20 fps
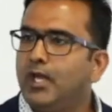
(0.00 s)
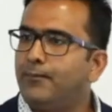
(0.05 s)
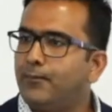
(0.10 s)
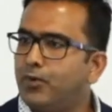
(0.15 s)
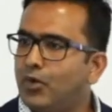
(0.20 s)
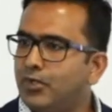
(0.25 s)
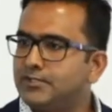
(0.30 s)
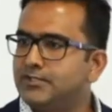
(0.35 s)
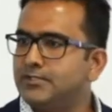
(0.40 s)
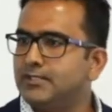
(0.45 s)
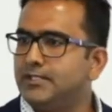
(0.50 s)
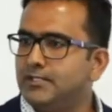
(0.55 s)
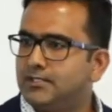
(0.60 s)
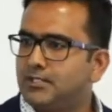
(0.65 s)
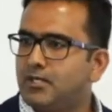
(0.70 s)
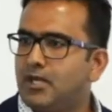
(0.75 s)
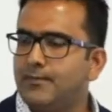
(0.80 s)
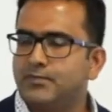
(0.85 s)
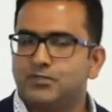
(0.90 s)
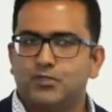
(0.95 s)
our process in
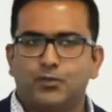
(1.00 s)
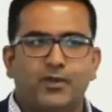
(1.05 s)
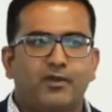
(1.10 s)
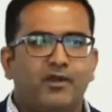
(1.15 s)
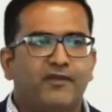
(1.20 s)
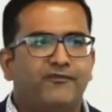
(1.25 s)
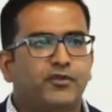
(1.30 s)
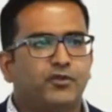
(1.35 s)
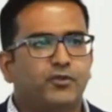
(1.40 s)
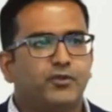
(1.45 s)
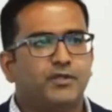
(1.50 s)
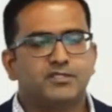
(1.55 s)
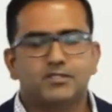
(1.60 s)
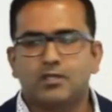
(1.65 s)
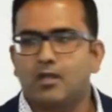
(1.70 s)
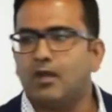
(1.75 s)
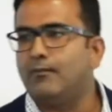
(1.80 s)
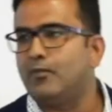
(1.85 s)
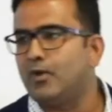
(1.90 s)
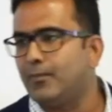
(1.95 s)
Scrum. So we refer to the
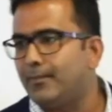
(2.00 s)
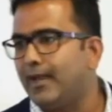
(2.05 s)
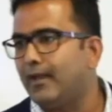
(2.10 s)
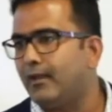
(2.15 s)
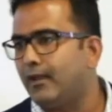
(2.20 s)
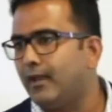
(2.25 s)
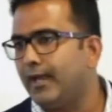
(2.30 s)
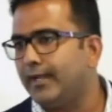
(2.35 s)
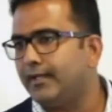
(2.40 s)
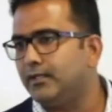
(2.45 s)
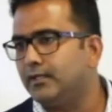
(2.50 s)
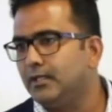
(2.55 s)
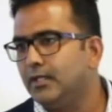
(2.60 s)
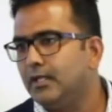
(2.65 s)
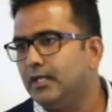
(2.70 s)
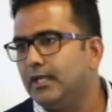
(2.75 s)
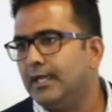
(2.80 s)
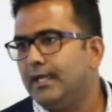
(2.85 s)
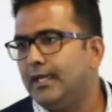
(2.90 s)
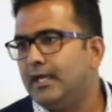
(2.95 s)
Scrum Repair Guide,
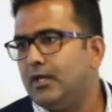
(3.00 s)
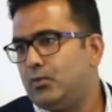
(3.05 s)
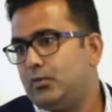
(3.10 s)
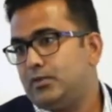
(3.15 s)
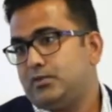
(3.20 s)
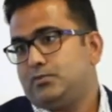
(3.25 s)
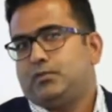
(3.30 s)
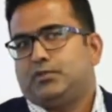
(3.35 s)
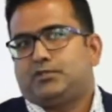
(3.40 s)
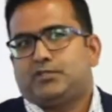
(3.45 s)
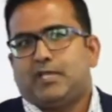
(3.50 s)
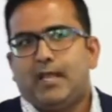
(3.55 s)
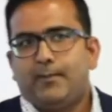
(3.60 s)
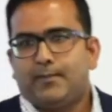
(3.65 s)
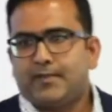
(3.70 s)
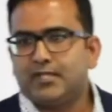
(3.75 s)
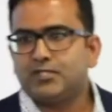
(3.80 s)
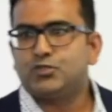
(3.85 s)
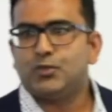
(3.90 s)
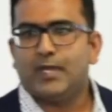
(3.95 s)
which
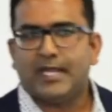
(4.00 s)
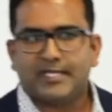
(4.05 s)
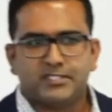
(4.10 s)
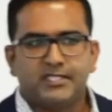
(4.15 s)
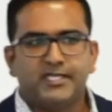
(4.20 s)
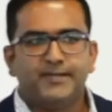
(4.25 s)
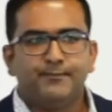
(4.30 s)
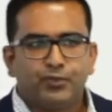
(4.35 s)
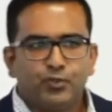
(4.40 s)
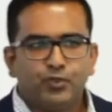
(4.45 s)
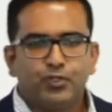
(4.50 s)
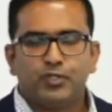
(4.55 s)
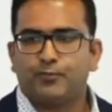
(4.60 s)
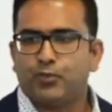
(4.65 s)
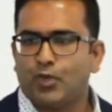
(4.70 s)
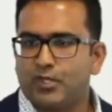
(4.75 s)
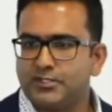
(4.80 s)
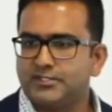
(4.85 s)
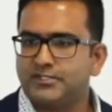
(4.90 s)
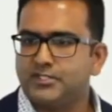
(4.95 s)
helped us to actually improve the
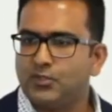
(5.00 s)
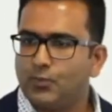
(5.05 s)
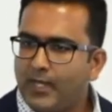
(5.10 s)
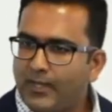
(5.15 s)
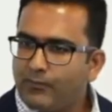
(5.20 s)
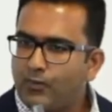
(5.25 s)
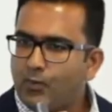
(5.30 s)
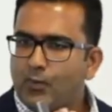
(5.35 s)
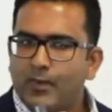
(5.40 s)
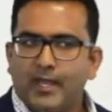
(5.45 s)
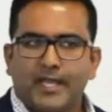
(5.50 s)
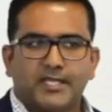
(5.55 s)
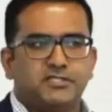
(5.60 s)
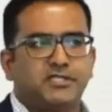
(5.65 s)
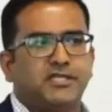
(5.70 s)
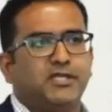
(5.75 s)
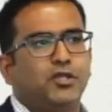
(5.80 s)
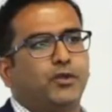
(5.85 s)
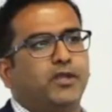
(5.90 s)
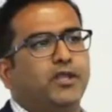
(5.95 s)
process the way we were
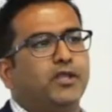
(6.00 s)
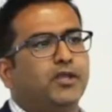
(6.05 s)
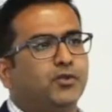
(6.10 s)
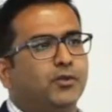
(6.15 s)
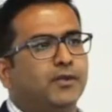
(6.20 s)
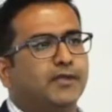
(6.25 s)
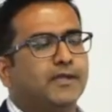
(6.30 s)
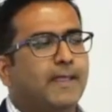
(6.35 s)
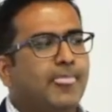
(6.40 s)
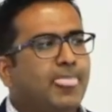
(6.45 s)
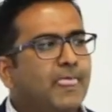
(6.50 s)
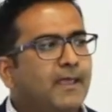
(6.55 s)
actually looking into it.